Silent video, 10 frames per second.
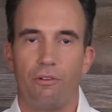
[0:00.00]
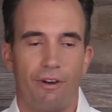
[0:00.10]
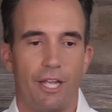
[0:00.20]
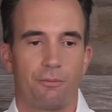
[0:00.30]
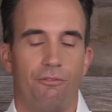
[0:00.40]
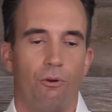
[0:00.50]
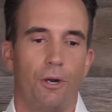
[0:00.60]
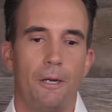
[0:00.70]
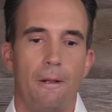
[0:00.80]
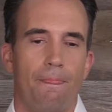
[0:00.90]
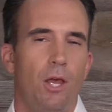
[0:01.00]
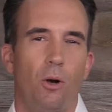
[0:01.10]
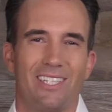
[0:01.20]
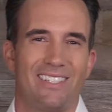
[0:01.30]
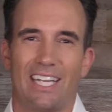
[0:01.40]
a refinance before
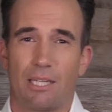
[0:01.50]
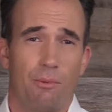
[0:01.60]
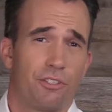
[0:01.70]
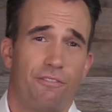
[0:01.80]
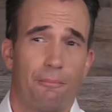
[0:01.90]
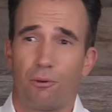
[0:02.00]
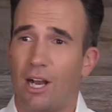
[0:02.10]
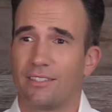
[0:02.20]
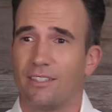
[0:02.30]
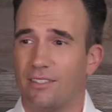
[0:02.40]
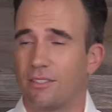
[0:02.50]
knows it's not the most fun process.